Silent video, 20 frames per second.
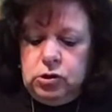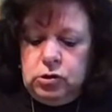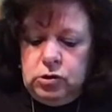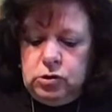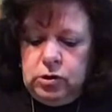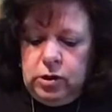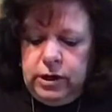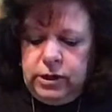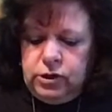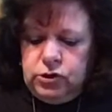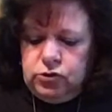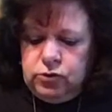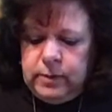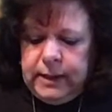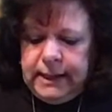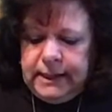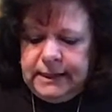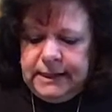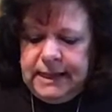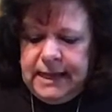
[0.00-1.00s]
not
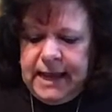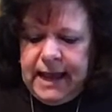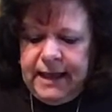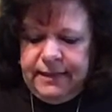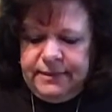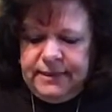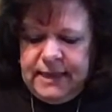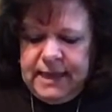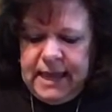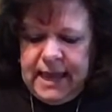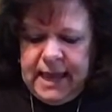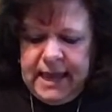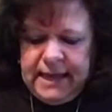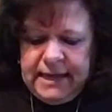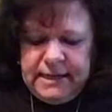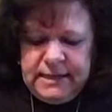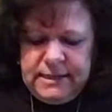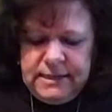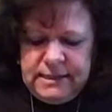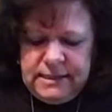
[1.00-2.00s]
directly at the
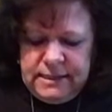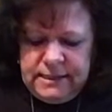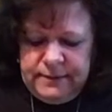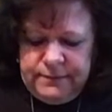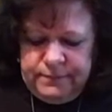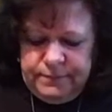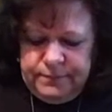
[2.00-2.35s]
end.